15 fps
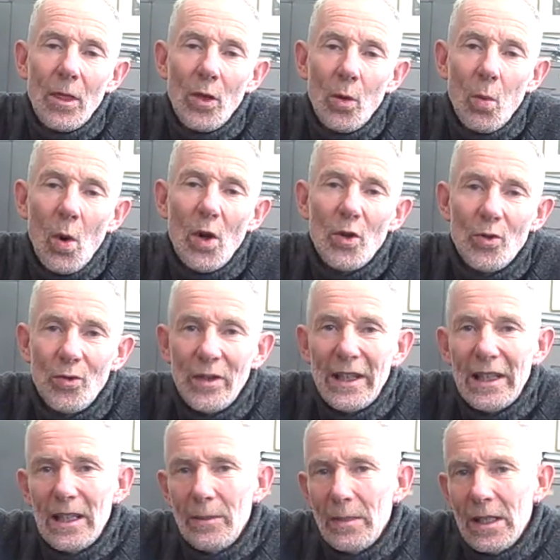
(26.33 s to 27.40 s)
the word
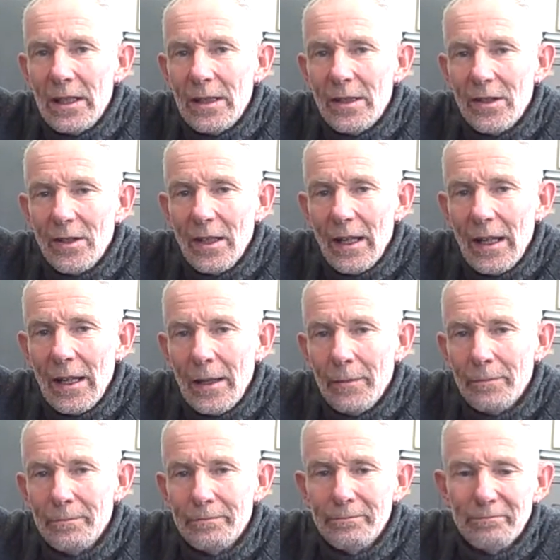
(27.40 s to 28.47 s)
really means
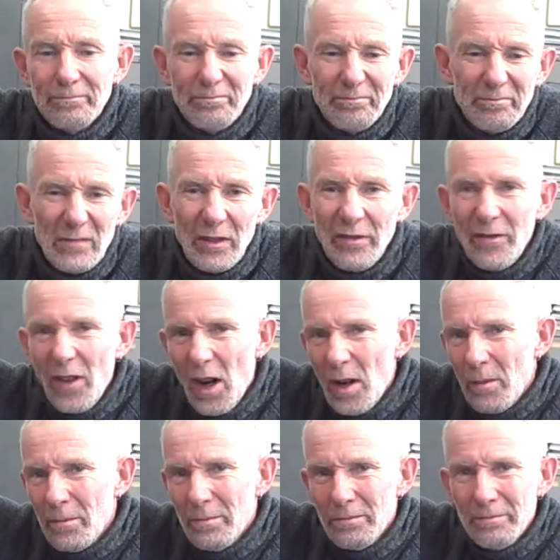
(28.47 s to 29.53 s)

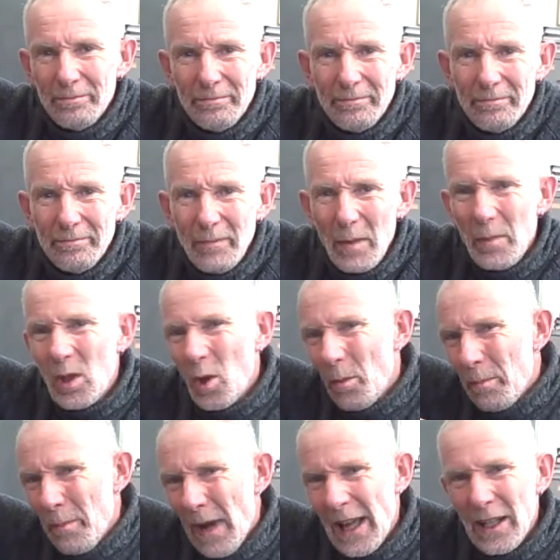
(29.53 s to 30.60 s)
farm,
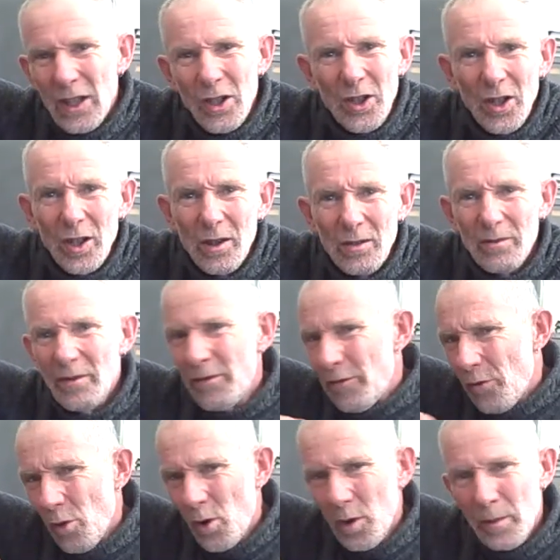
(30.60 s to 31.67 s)
manager,
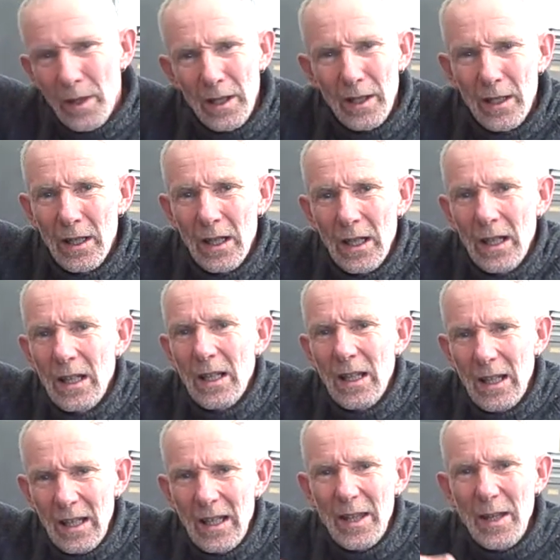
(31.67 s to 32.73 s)
foreman,
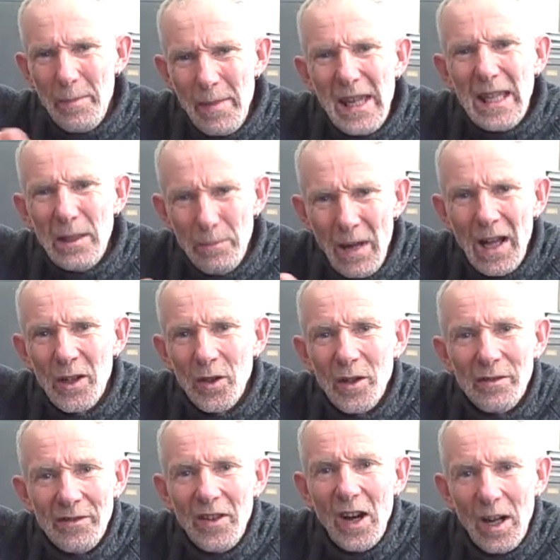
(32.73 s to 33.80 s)
the main man on the
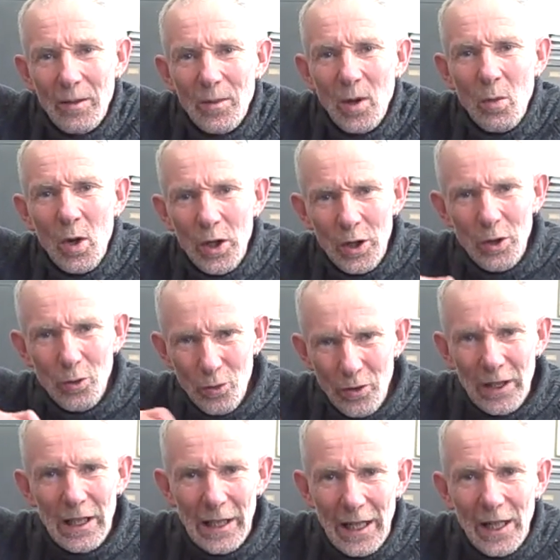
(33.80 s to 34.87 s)
farm, the one who
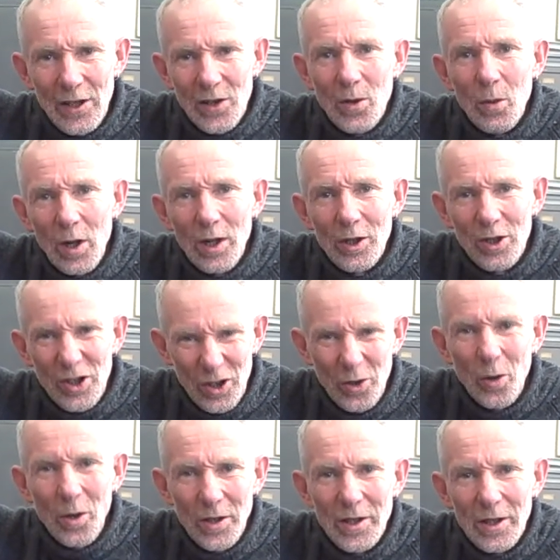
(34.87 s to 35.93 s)
really gets the work
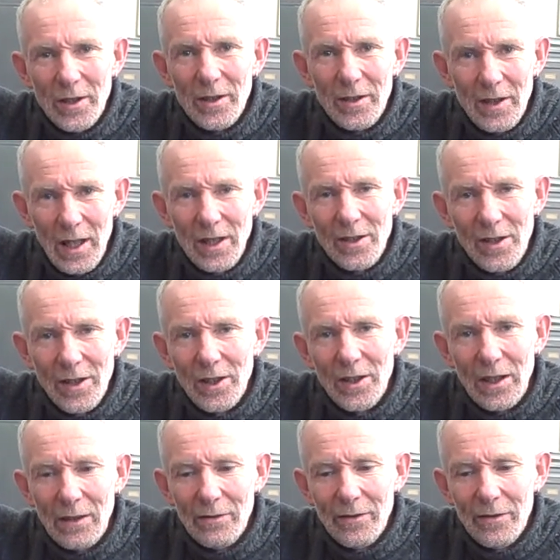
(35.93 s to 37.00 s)
sorted. That's the Grieve.